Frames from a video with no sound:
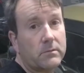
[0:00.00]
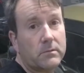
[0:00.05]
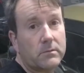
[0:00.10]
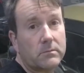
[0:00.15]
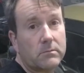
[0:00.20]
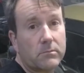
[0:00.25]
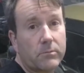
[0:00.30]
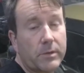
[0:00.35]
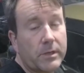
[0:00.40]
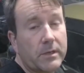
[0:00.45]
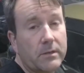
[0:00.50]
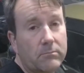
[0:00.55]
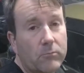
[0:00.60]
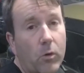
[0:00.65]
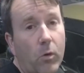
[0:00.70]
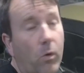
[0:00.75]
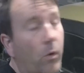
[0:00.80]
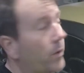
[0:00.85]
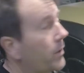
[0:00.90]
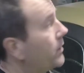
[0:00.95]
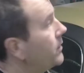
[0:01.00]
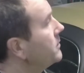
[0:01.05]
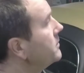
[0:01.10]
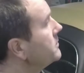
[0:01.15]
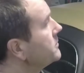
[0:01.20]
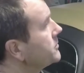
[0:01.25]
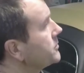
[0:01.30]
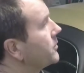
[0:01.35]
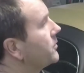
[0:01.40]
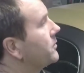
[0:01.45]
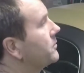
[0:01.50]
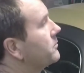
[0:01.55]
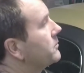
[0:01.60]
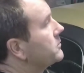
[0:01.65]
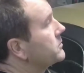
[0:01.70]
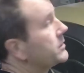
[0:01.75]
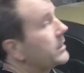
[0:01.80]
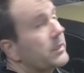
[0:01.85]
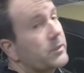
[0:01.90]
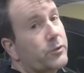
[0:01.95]
read oil, so we'll
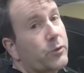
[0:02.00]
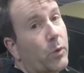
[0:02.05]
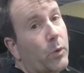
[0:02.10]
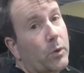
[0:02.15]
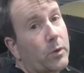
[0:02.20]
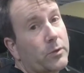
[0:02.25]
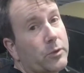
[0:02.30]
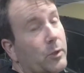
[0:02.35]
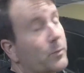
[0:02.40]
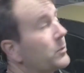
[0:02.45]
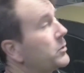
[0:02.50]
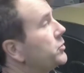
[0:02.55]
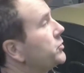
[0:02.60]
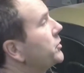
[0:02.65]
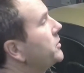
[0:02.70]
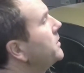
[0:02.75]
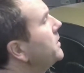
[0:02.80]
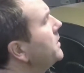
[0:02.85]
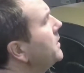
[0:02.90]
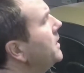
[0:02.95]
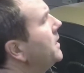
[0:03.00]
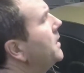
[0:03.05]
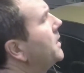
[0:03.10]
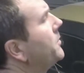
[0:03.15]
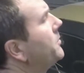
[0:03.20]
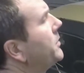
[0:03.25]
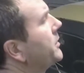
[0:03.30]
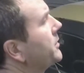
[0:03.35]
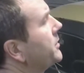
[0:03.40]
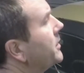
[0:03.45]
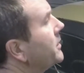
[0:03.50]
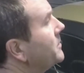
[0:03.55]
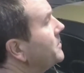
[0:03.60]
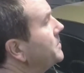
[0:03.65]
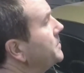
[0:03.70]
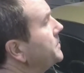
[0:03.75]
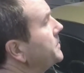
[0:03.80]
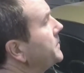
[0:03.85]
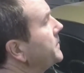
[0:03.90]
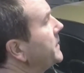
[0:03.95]
say it's the oil temperature, but
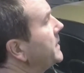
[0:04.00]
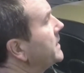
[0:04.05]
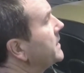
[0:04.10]
it